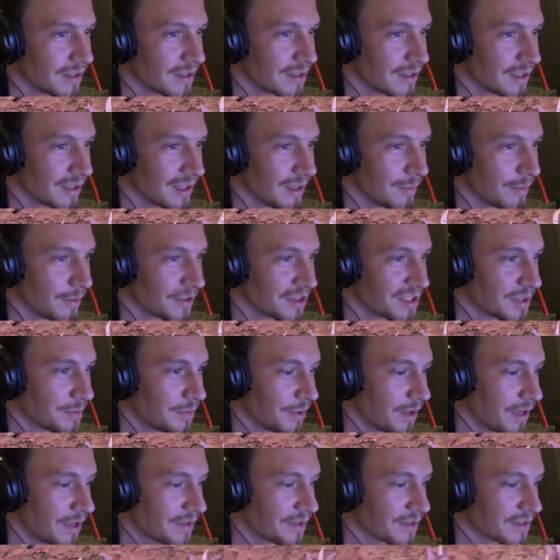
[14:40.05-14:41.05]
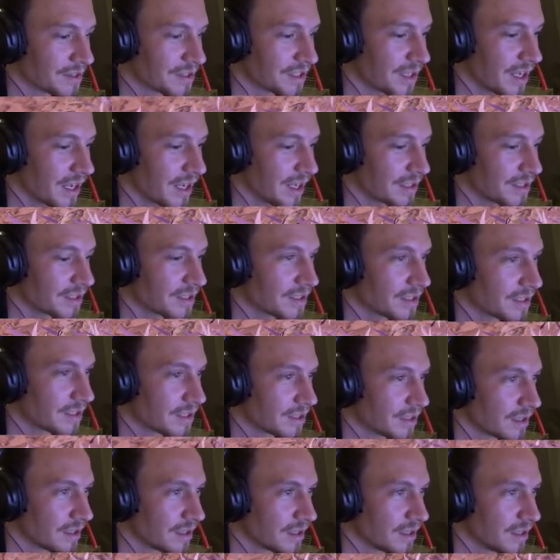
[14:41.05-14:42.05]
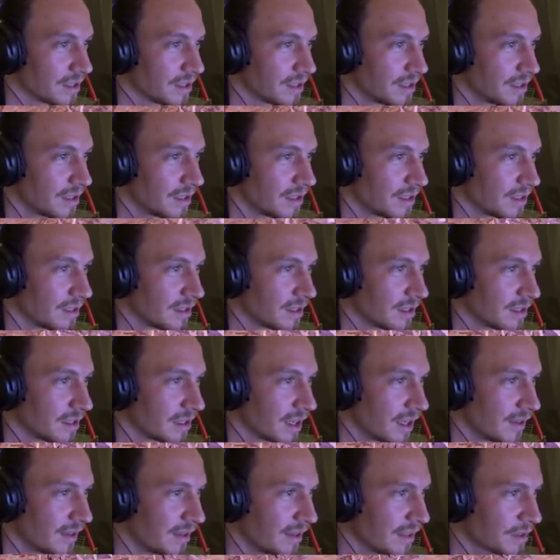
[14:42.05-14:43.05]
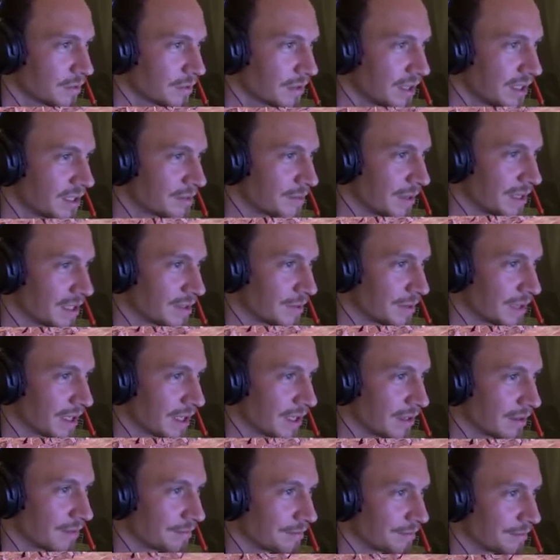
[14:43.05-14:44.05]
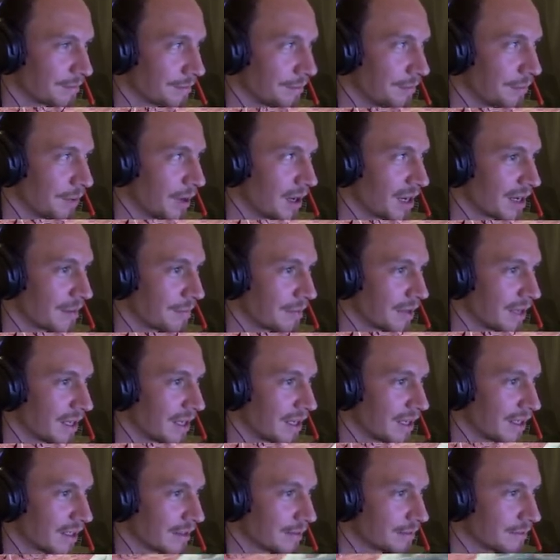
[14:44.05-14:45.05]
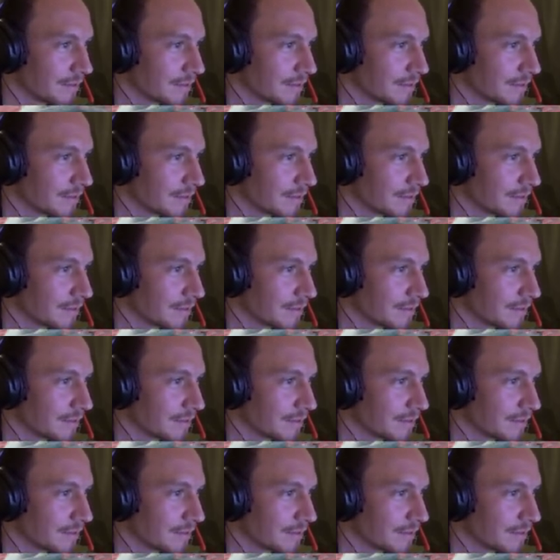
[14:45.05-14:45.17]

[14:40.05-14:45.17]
Like that Monty Python sketch. Yeah, I think this one is meant to be eaten. By me.